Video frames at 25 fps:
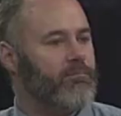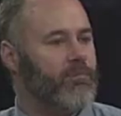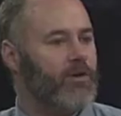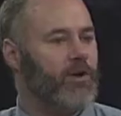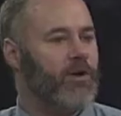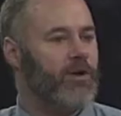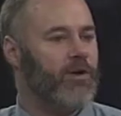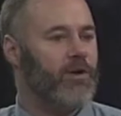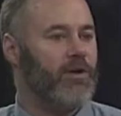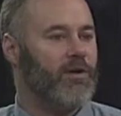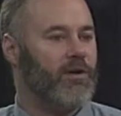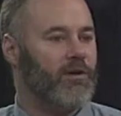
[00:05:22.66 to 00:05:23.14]

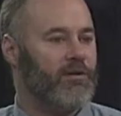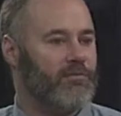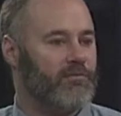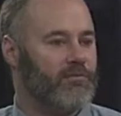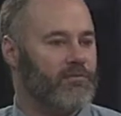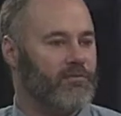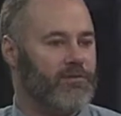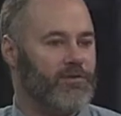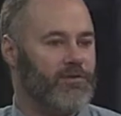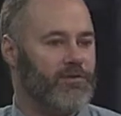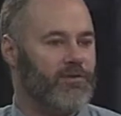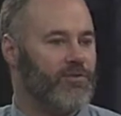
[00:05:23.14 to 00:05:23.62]
part
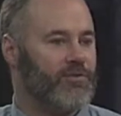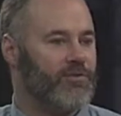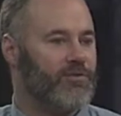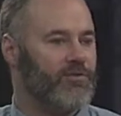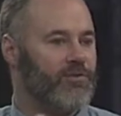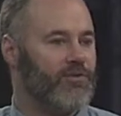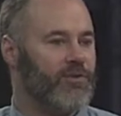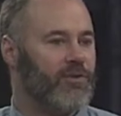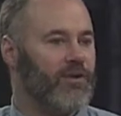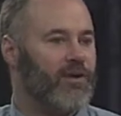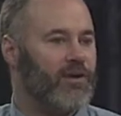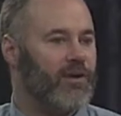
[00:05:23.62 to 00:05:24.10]
of
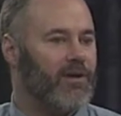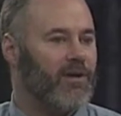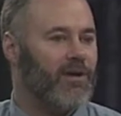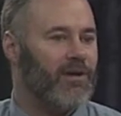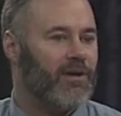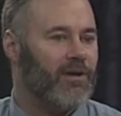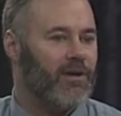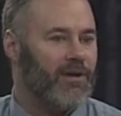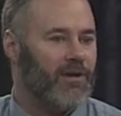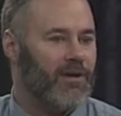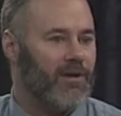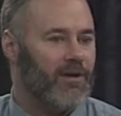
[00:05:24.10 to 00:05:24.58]
this
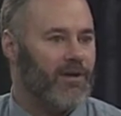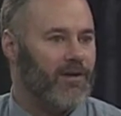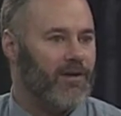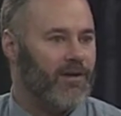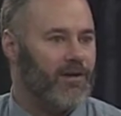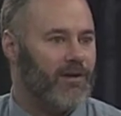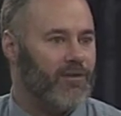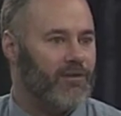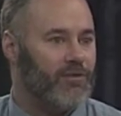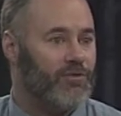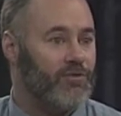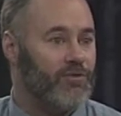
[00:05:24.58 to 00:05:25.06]

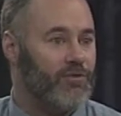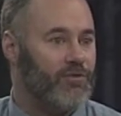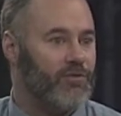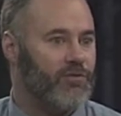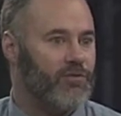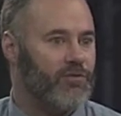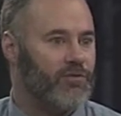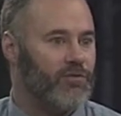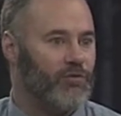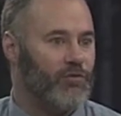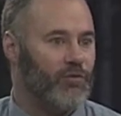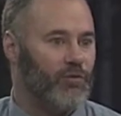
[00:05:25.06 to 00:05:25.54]
uh,
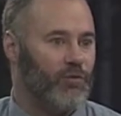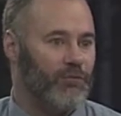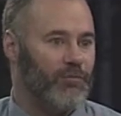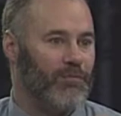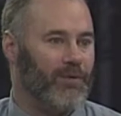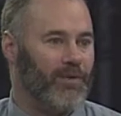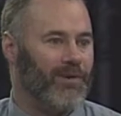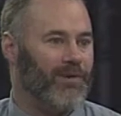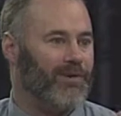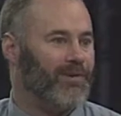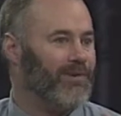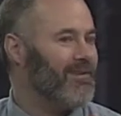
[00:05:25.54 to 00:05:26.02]
service
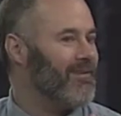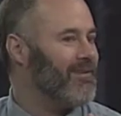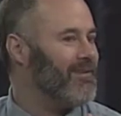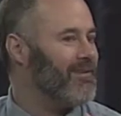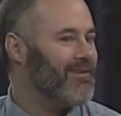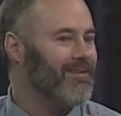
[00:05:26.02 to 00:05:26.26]
grouping?